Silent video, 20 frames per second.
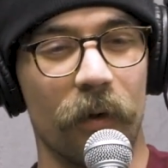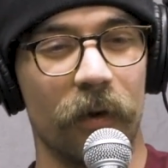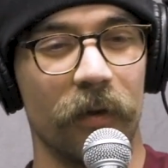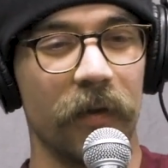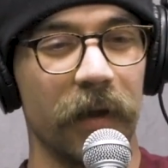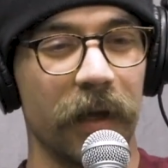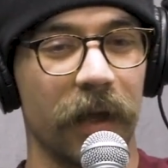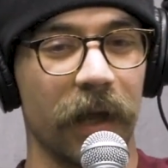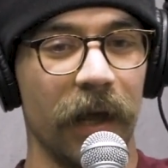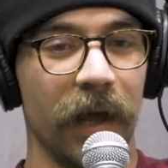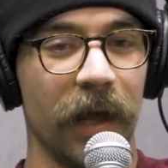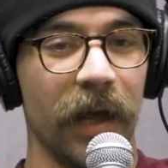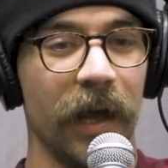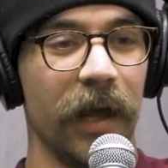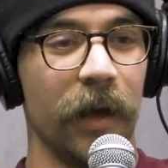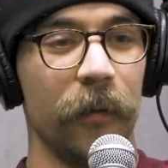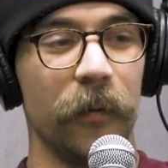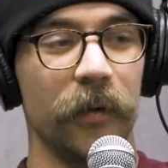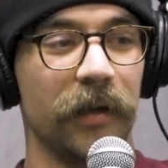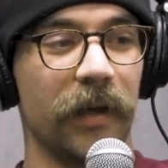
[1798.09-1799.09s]
And like,
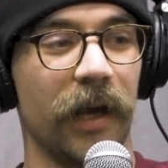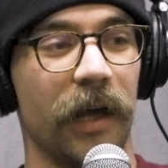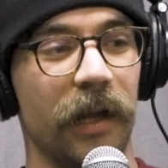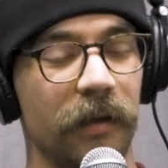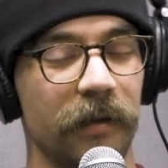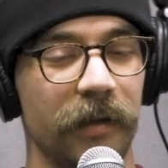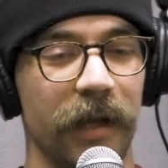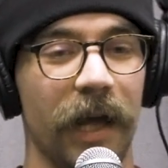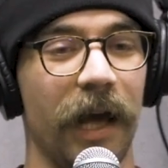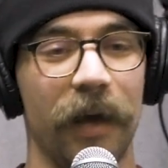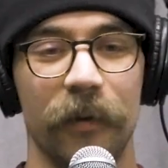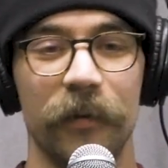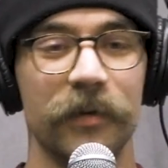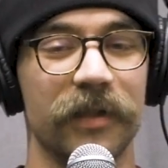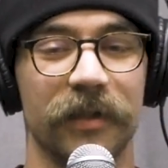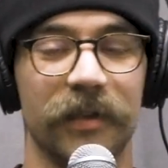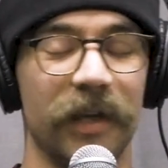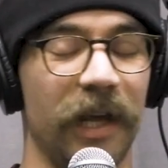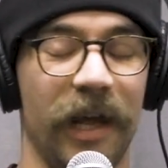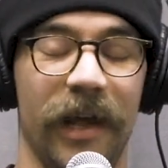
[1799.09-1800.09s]
it would kind of, it was
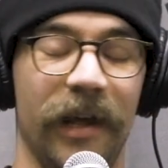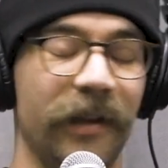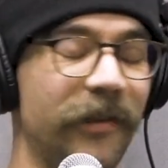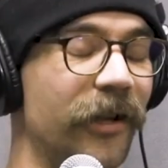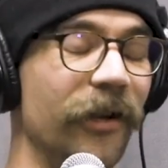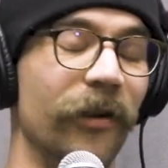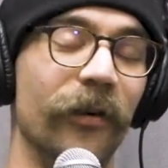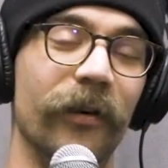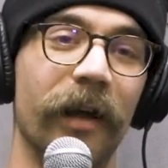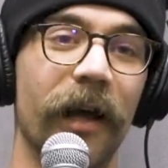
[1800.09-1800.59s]
a, dude.